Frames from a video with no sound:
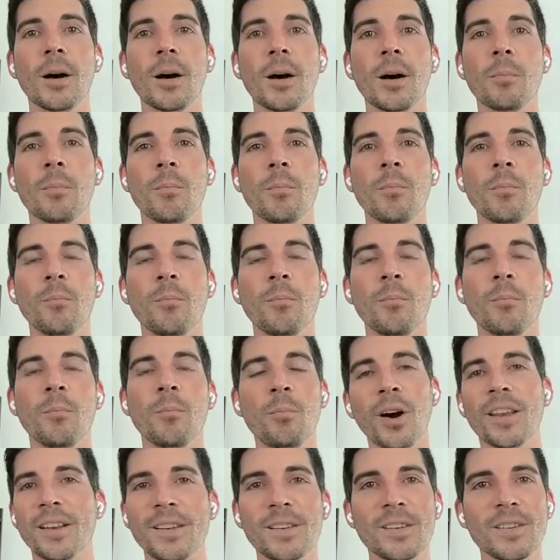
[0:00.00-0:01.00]

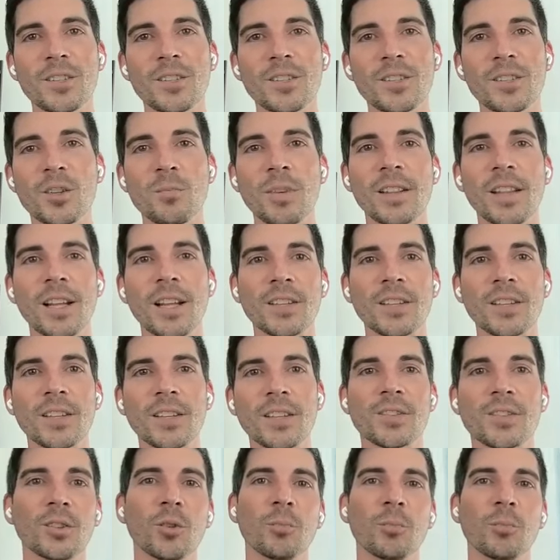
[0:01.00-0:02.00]
But to
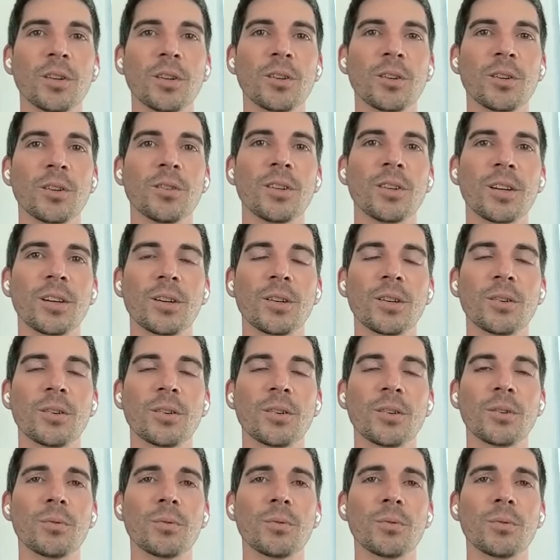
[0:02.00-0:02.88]
me, that's a little bit,